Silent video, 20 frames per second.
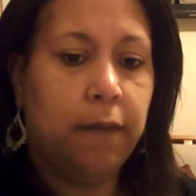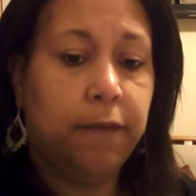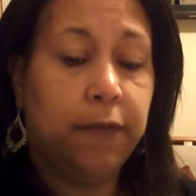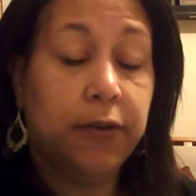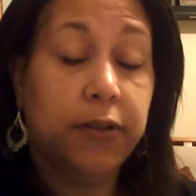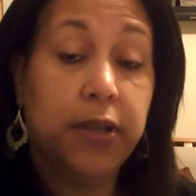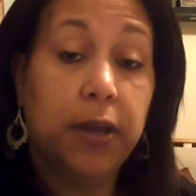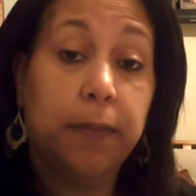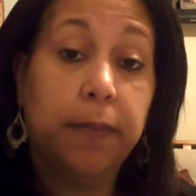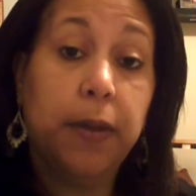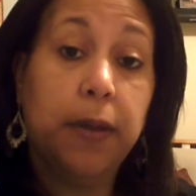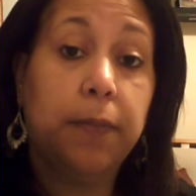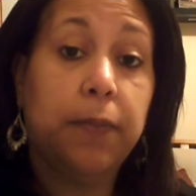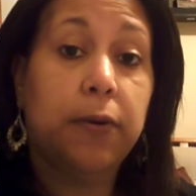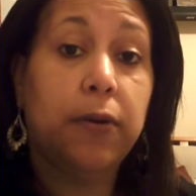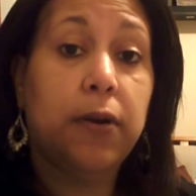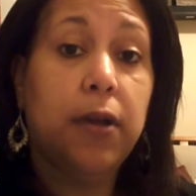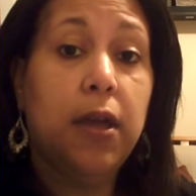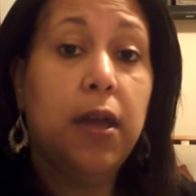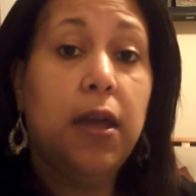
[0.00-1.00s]
for some
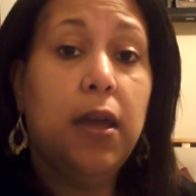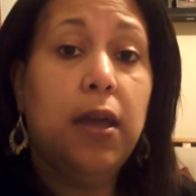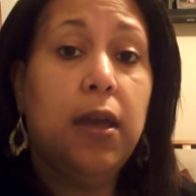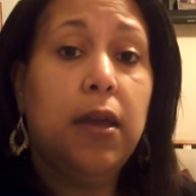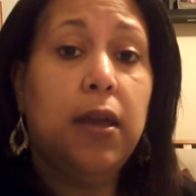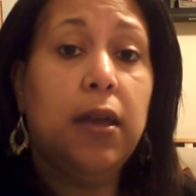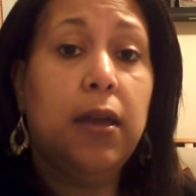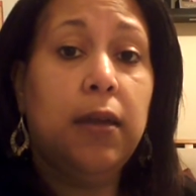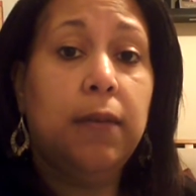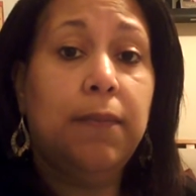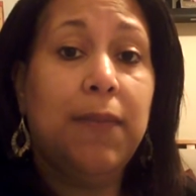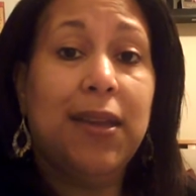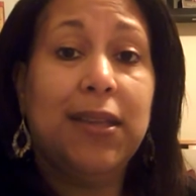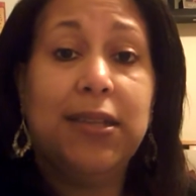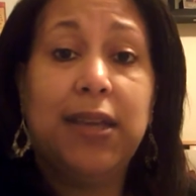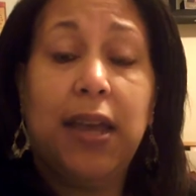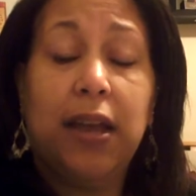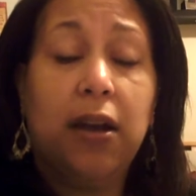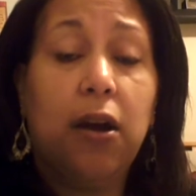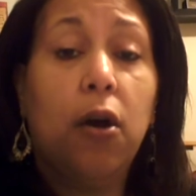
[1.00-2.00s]
people, it may
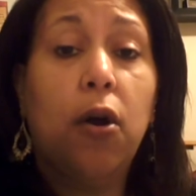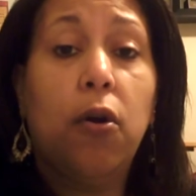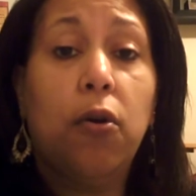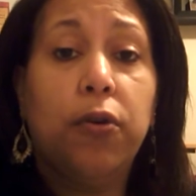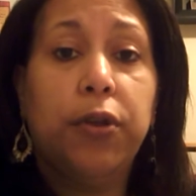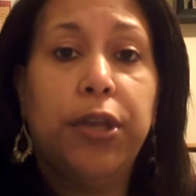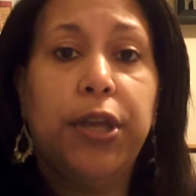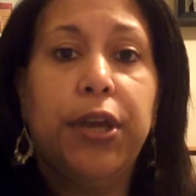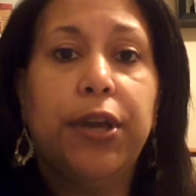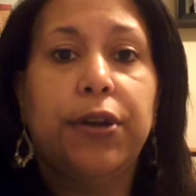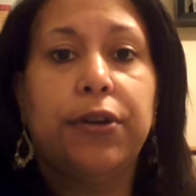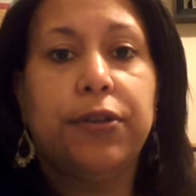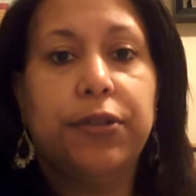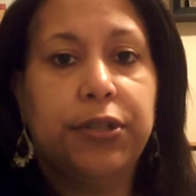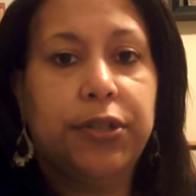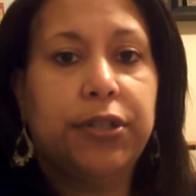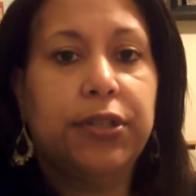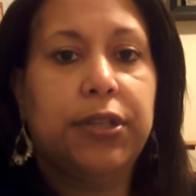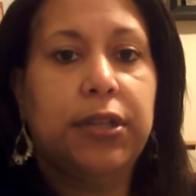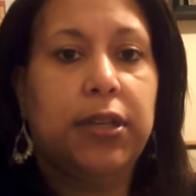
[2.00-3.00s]
take a whole year
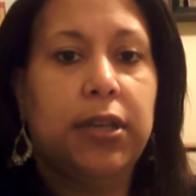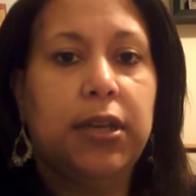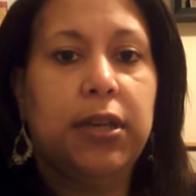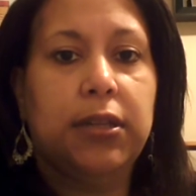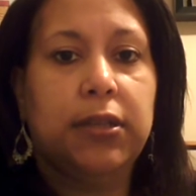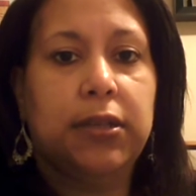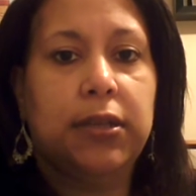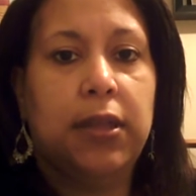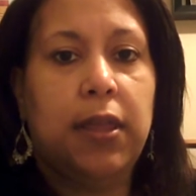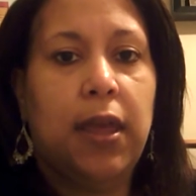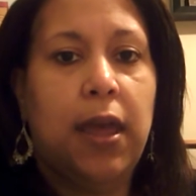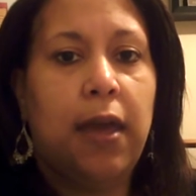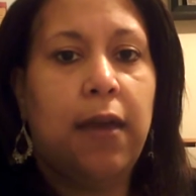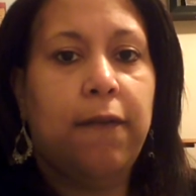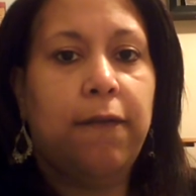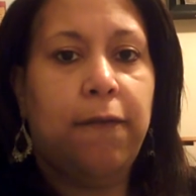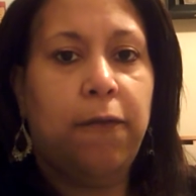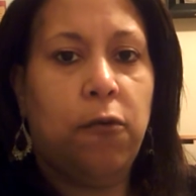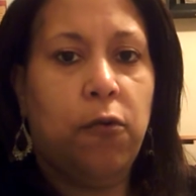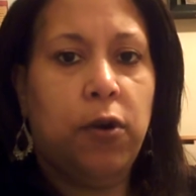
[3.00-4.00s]
just to get to
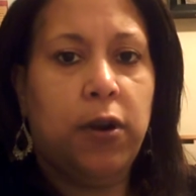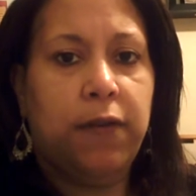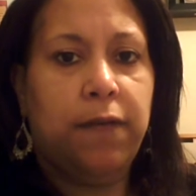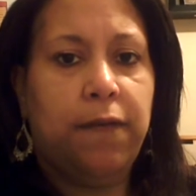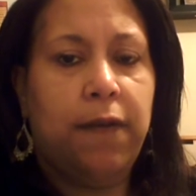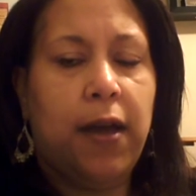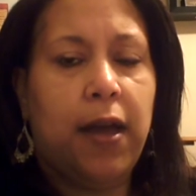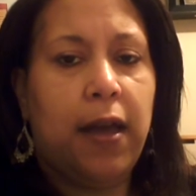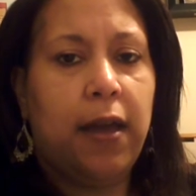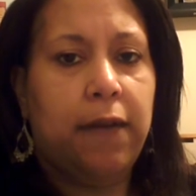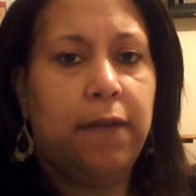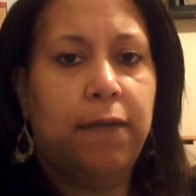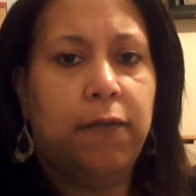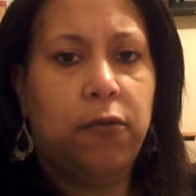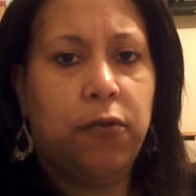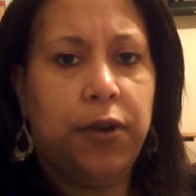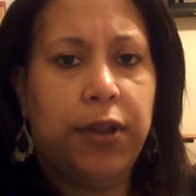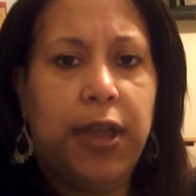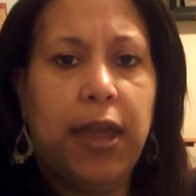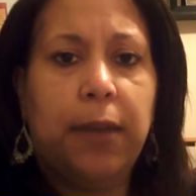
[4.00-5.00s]
that
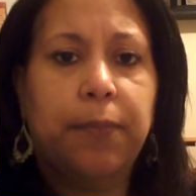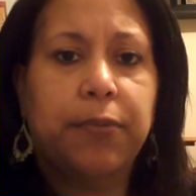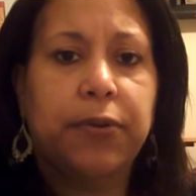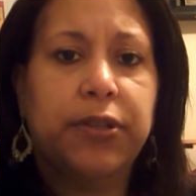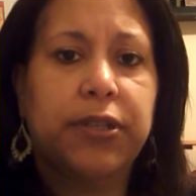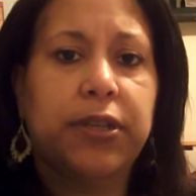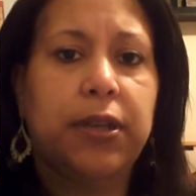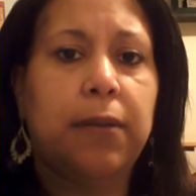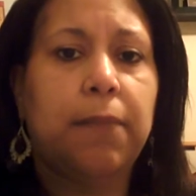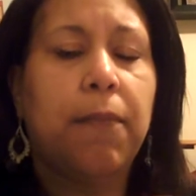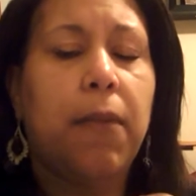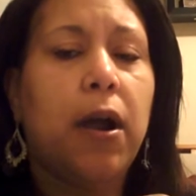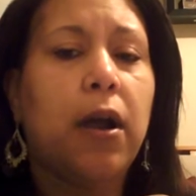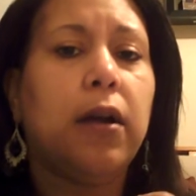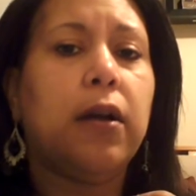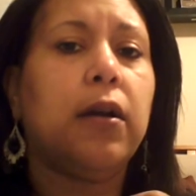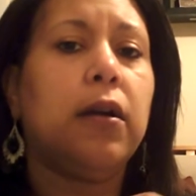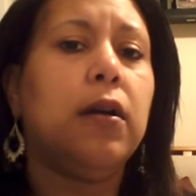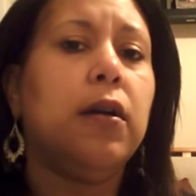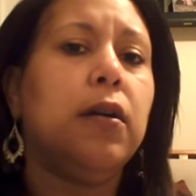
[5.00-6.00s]
45-48%
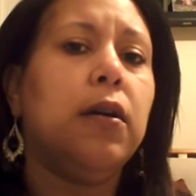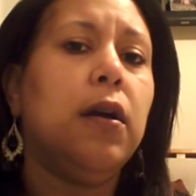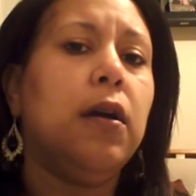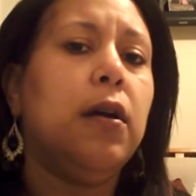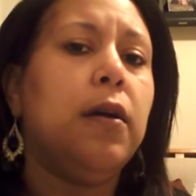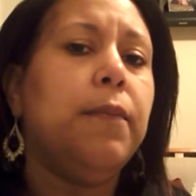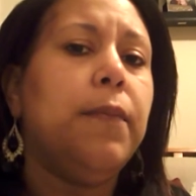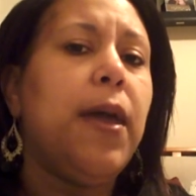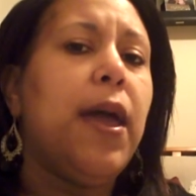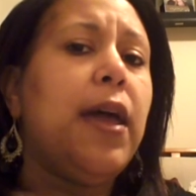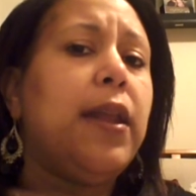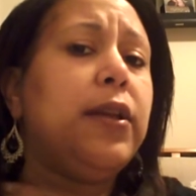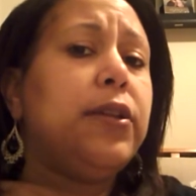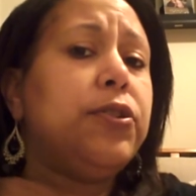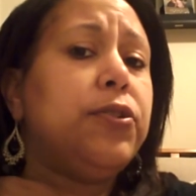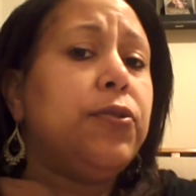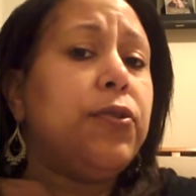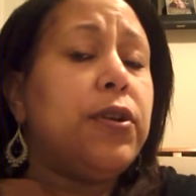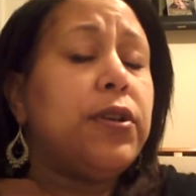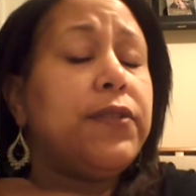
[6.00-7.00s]
marker, heading
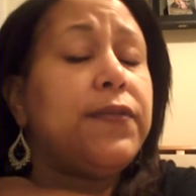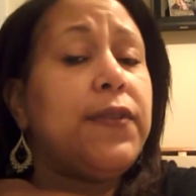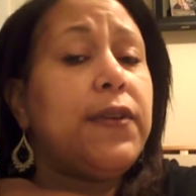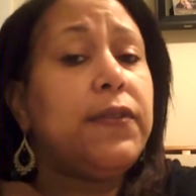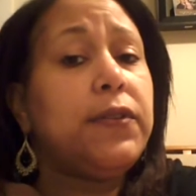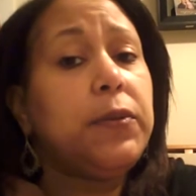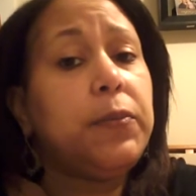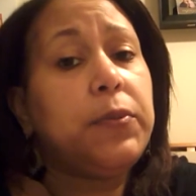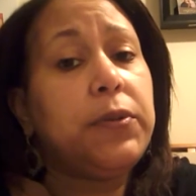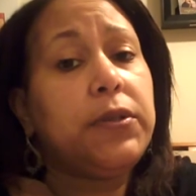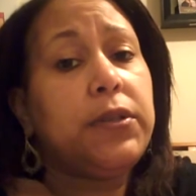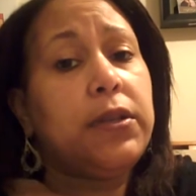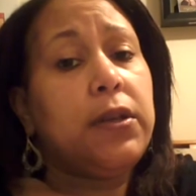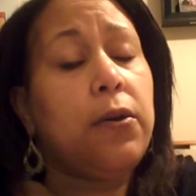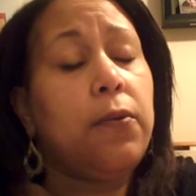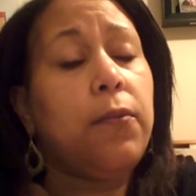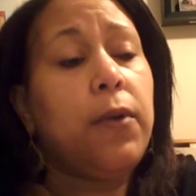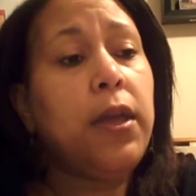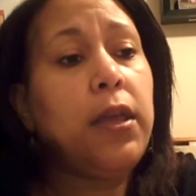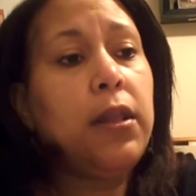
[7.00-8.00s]
towards
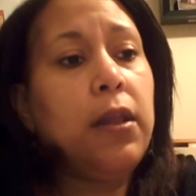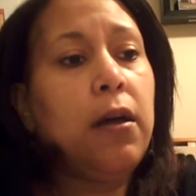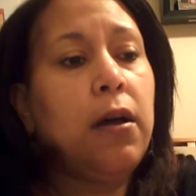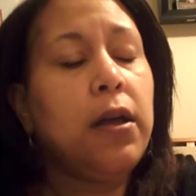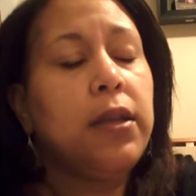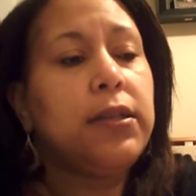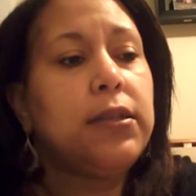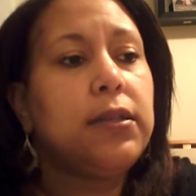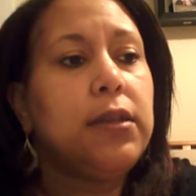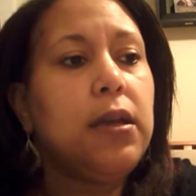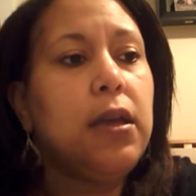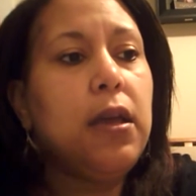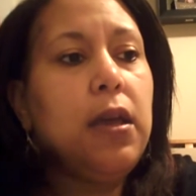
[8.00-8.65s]
50% weight loss.